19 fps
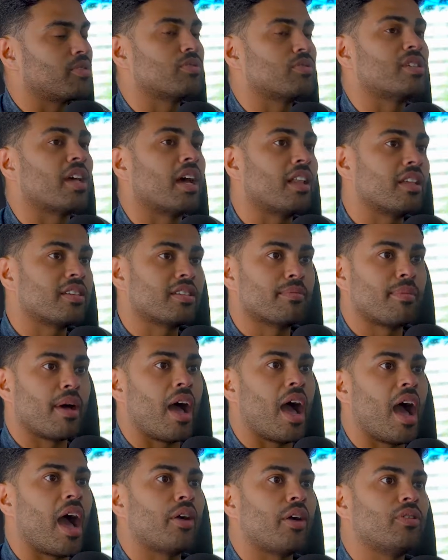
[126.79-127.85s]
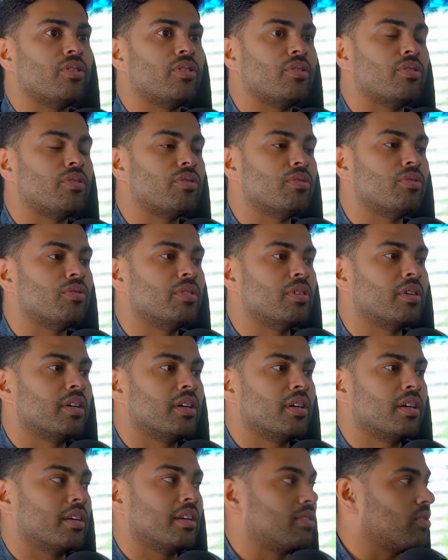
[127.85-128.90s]
tell us about how you
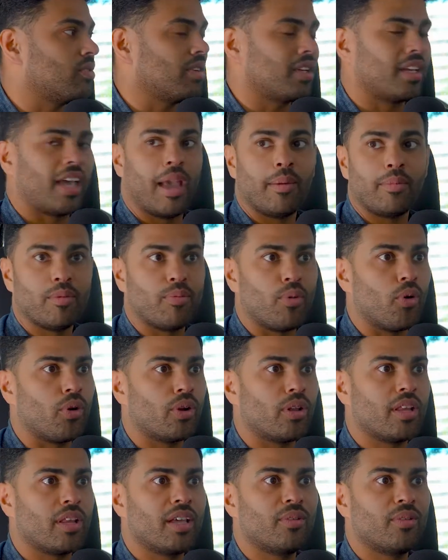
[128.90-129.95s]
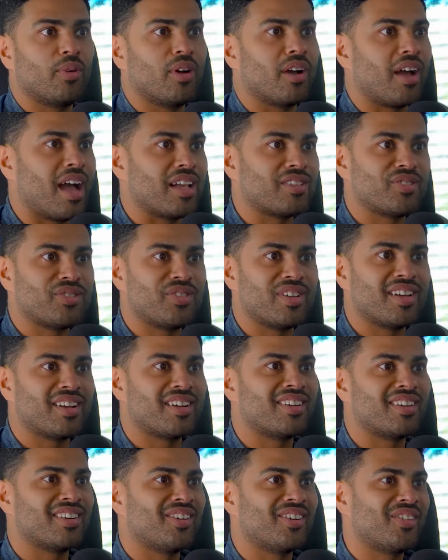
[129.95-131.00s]
sort of came to Portland, what got you
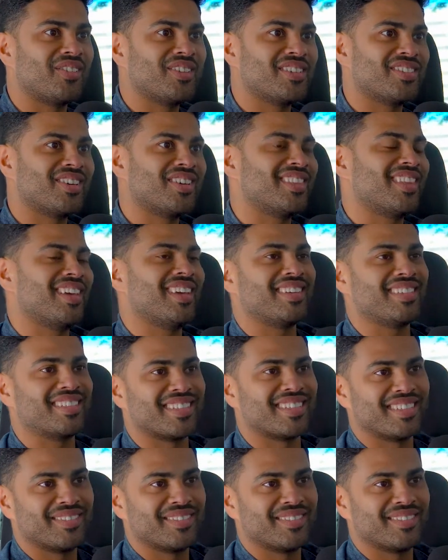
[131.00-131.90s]
here, and all these good things.